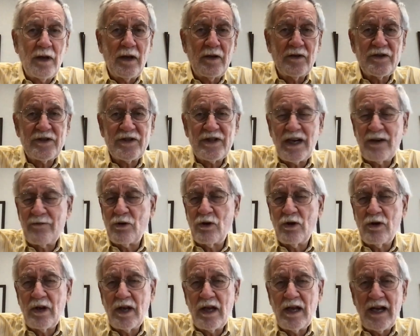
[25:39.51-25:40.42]

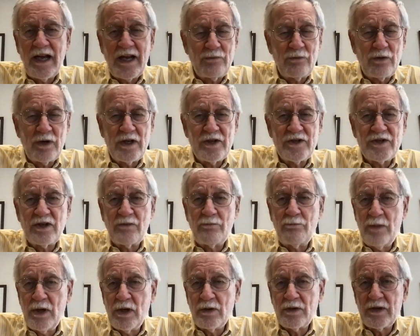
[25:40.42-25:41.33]
several hundreds of
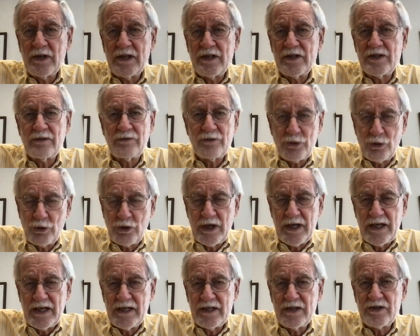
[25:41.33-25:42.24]
millions of
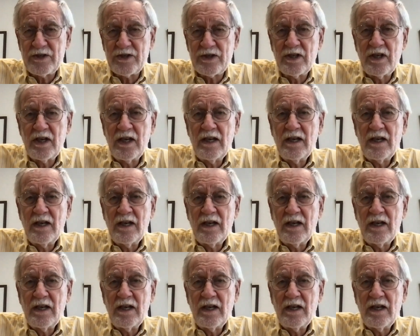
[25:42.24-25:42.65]
trees